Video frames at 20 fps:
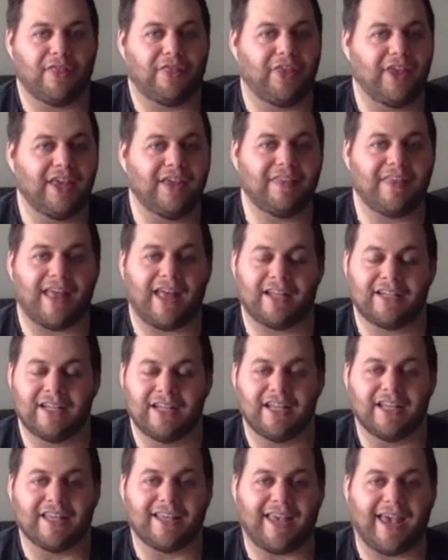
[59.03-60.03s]
thing that
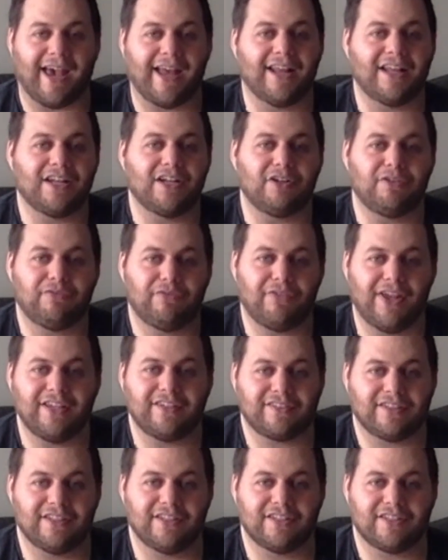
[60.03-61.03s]
Canada
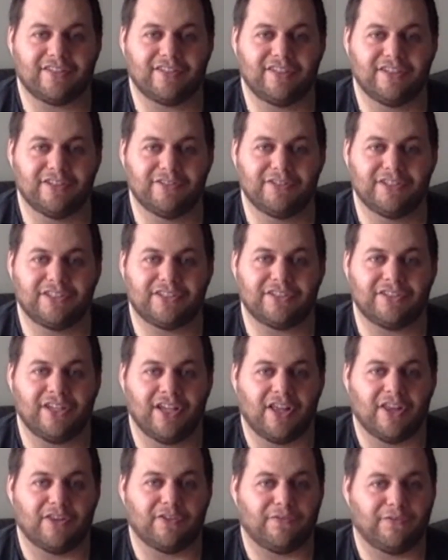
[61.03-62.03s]
faced in this series,
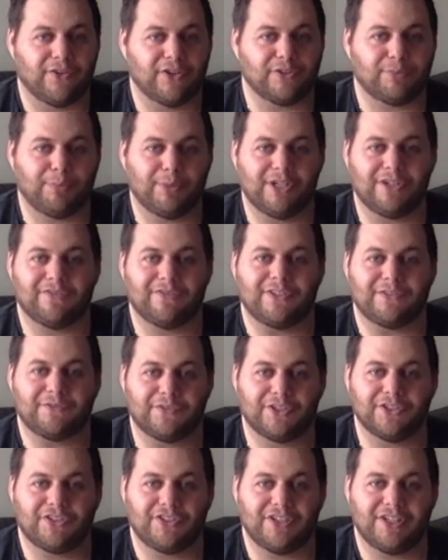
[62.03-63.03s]
the first bit of
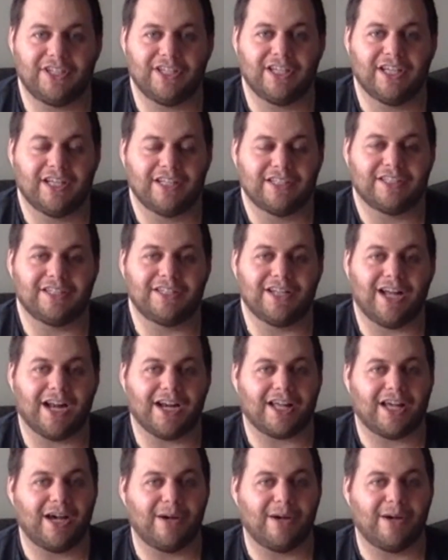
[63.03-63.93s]
adversity, did not